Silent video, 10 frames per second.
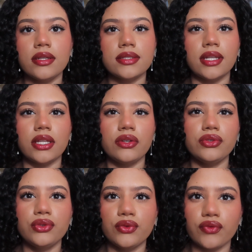It's a little
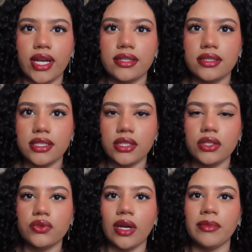too red still,
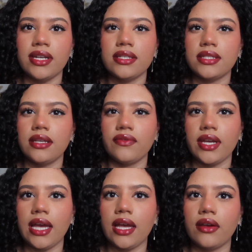so I'm gonna see if I
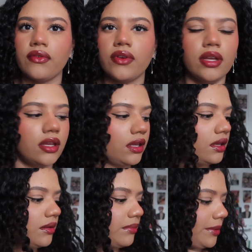have
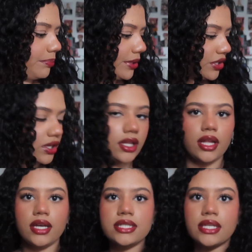my butter
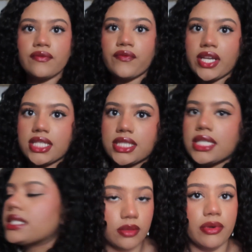gloss and fix
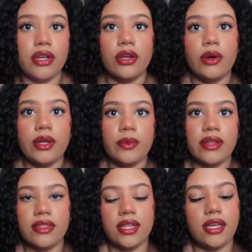it. I'm gonna go in
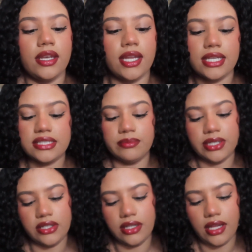with the NYX
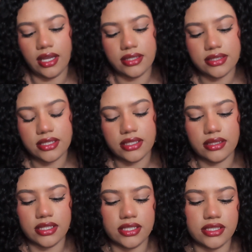butter gloss.
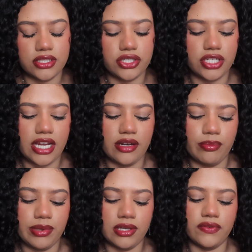This is the
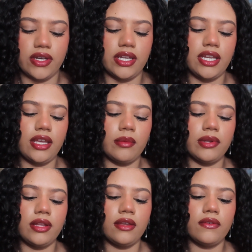shade Bit of Honey, I
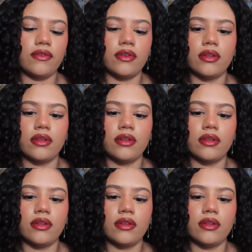believe.